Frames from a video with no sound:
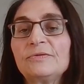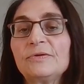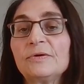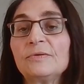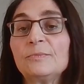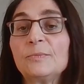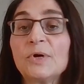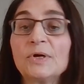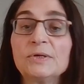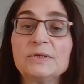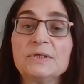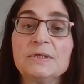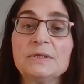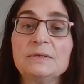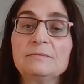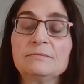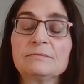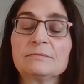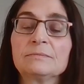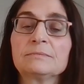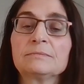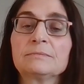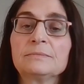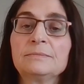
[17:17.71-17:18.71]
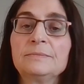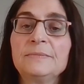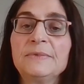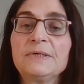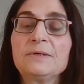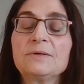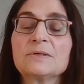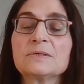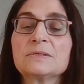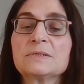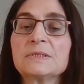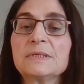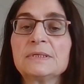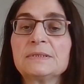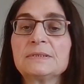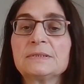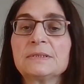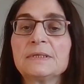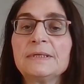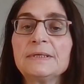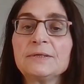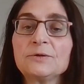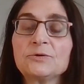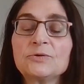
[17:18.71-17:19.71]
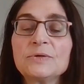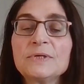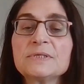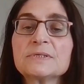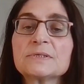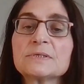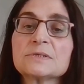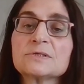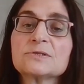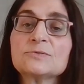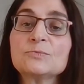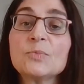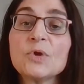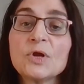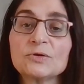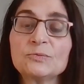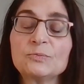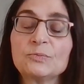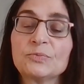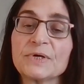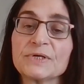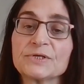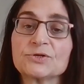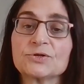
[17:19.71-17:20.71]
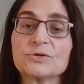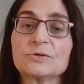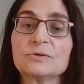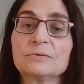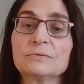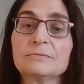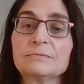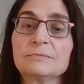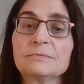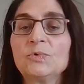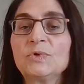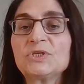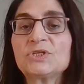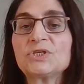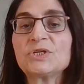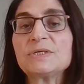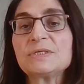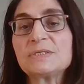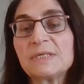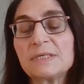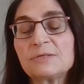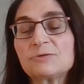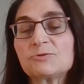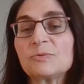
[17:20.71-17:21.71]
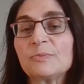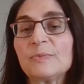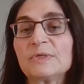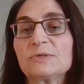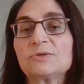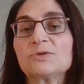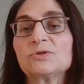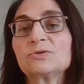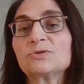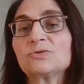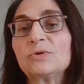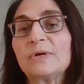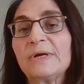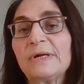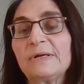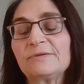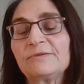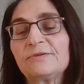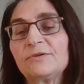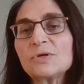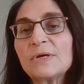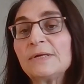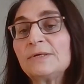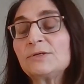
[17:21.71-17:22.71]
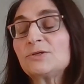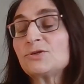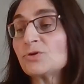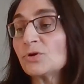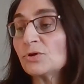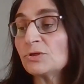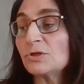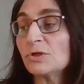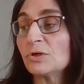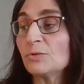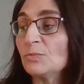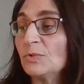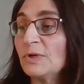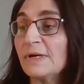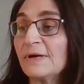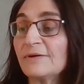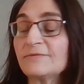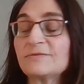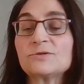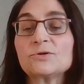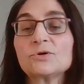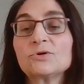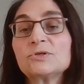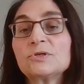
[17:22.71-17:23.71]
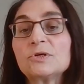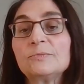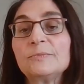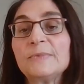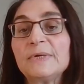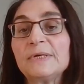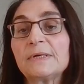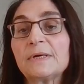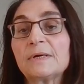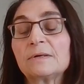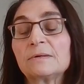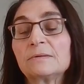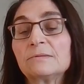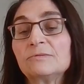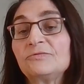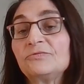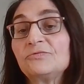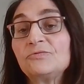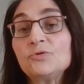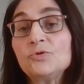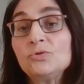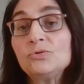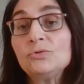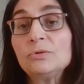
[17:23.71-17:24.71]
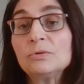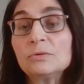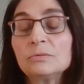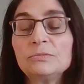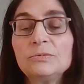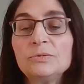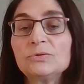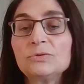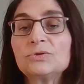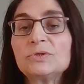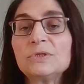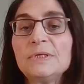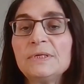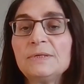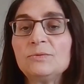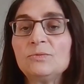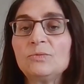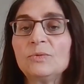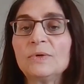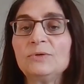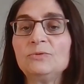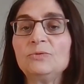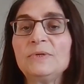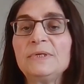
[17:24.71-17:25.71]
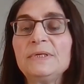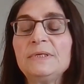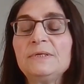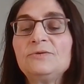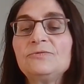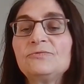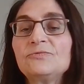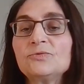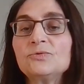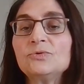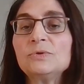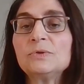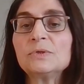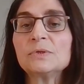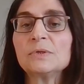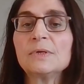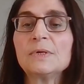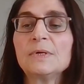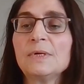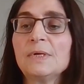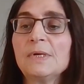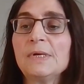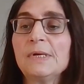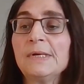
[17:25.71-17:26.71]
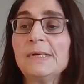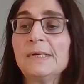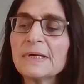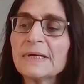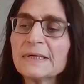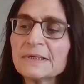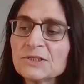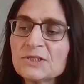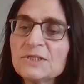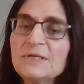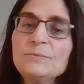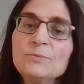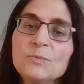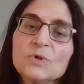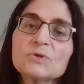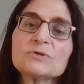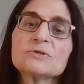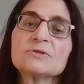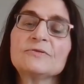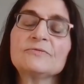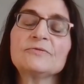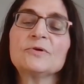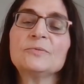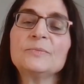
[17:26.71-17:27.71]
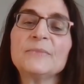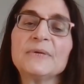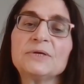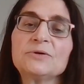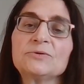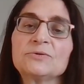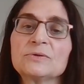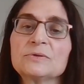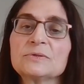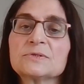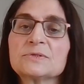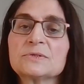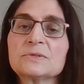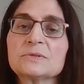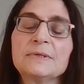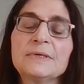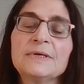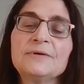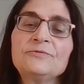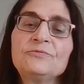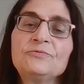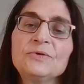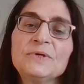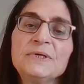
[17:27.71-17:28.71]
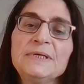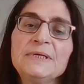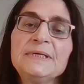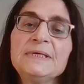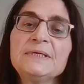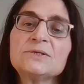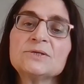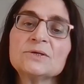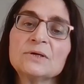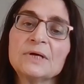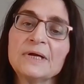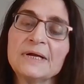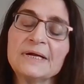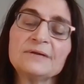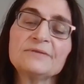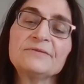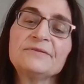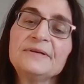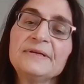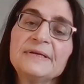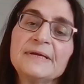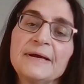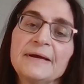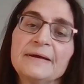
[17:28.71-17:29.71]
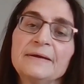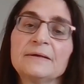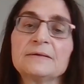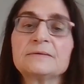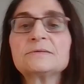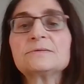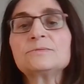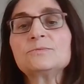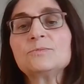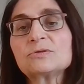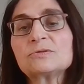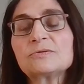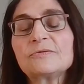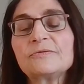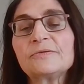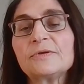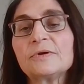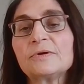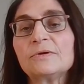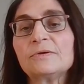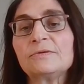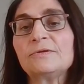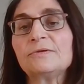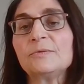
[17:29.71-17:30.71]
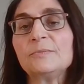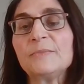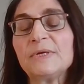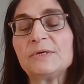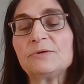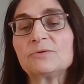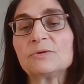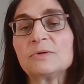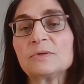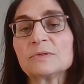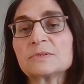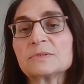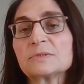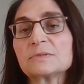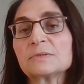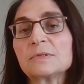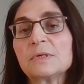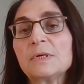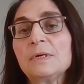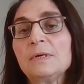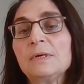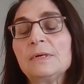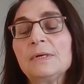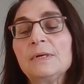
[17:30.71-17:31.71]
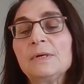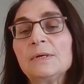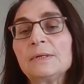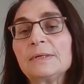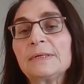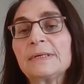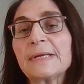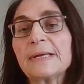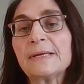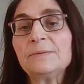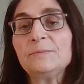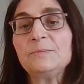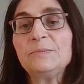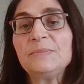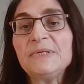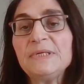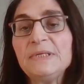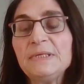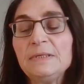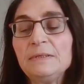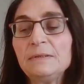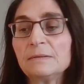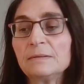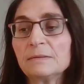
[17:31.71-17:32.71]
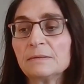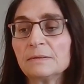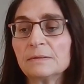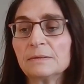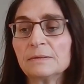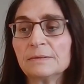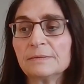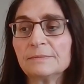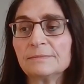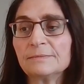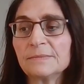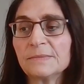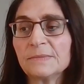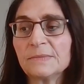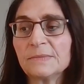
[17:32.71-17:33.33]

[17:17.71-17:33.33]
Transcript: the body because it increases blood pressure, which is detrimental to health. And sodium, we have sodium in our food, usually when we eat food. Actually, most of the minerals, if we eat a healthy diet, most of the minerals can be in